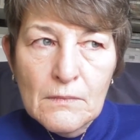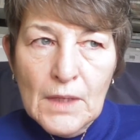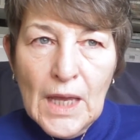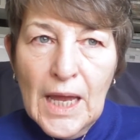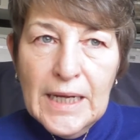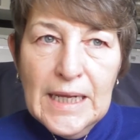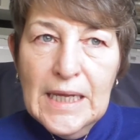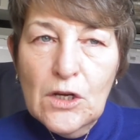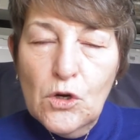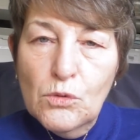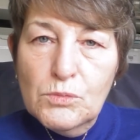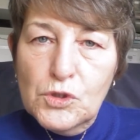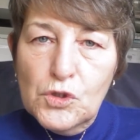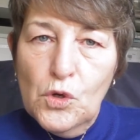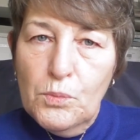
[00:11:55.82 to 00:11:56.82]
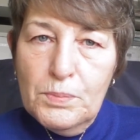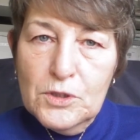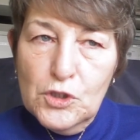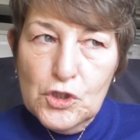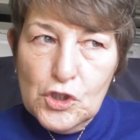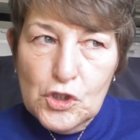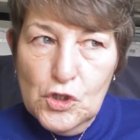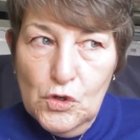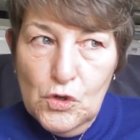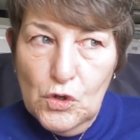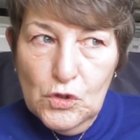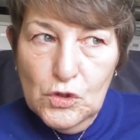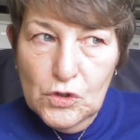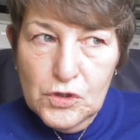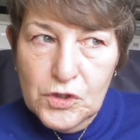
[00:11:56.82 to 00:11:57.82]
And he comes up and
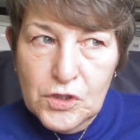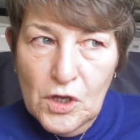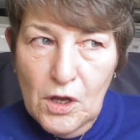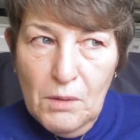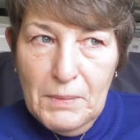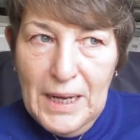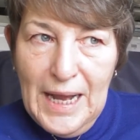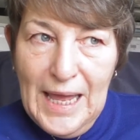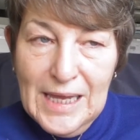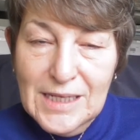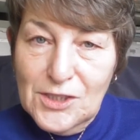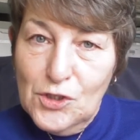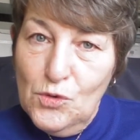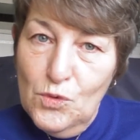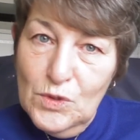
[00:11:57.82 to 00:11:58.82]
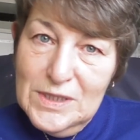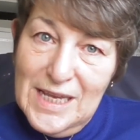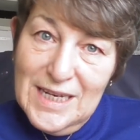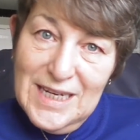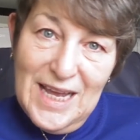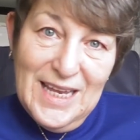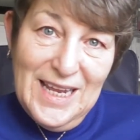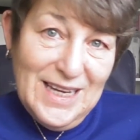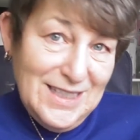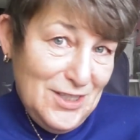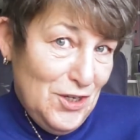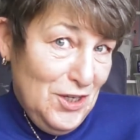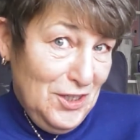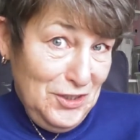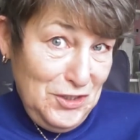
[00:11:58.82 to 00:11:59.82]
snuggles on my leg. So I had
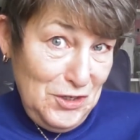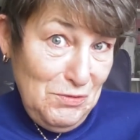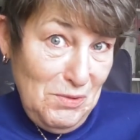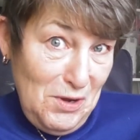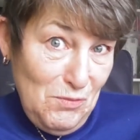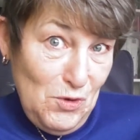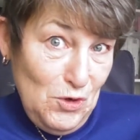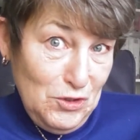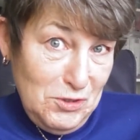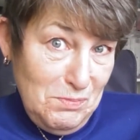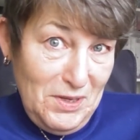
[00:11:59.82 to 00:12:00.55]
two hot water